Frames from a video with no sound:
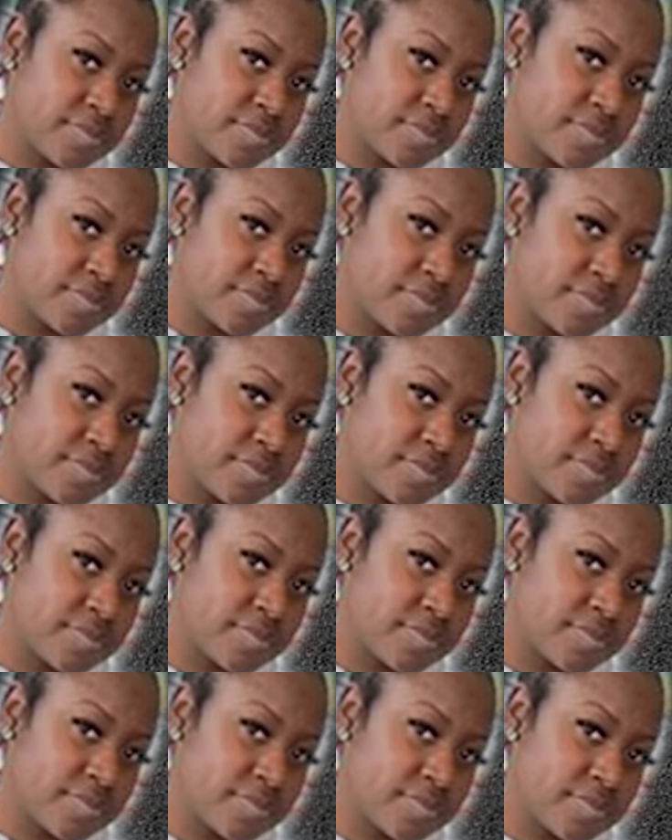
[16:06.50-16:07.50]

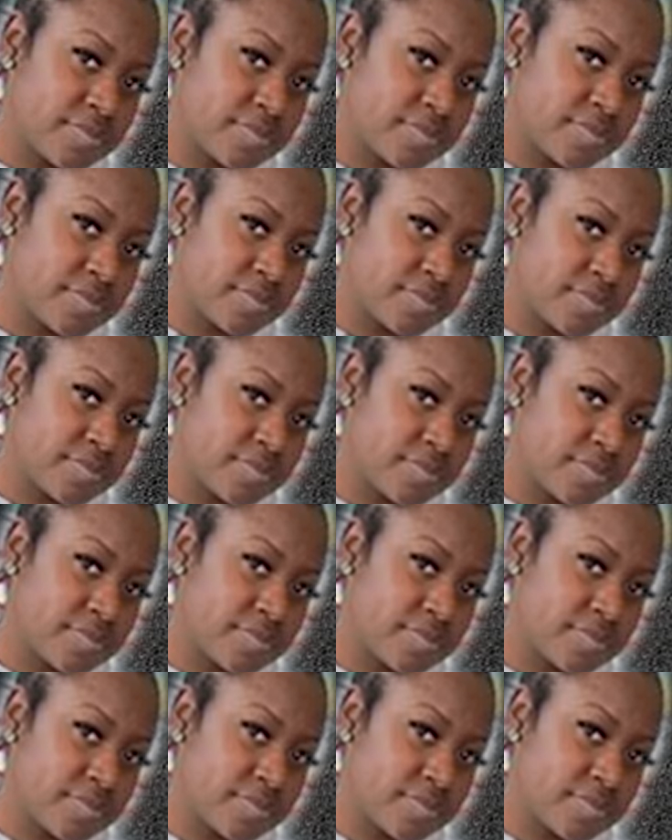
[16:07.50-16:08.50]

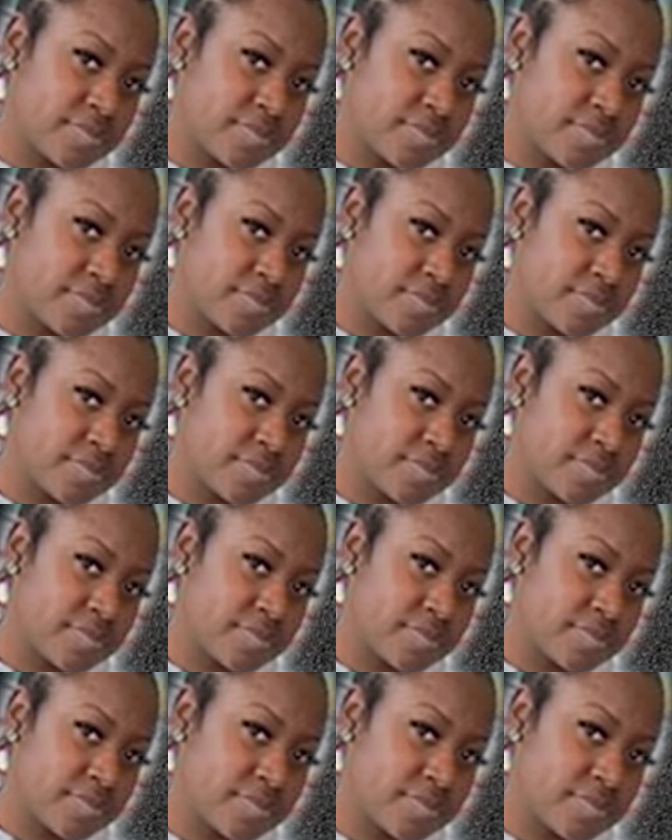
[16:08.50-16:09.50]

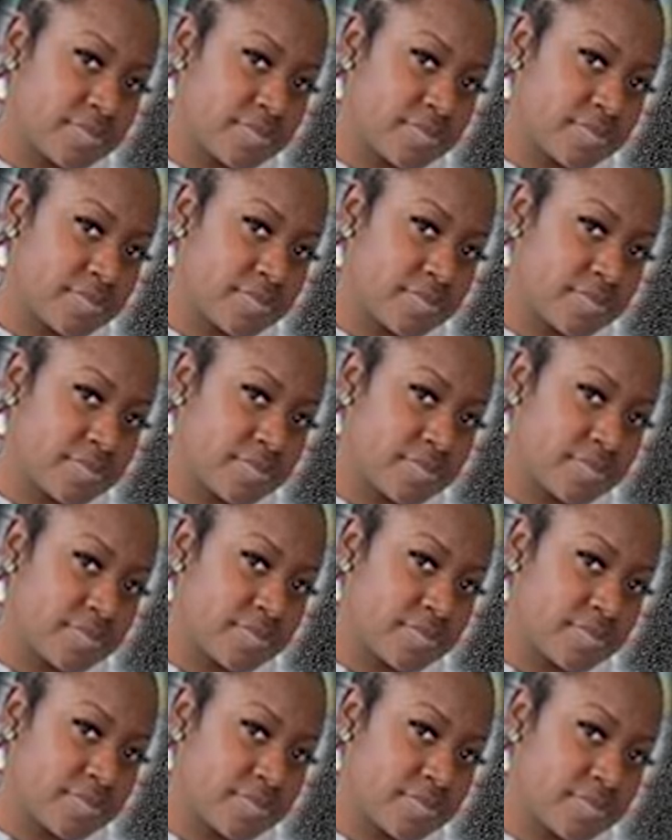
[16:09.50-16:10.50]

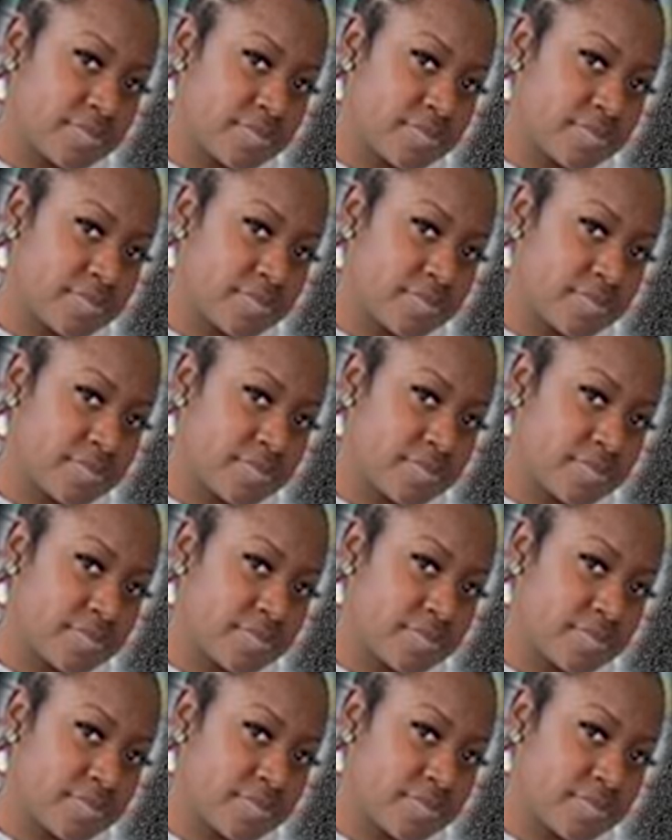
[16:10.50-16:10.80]
(not speaking)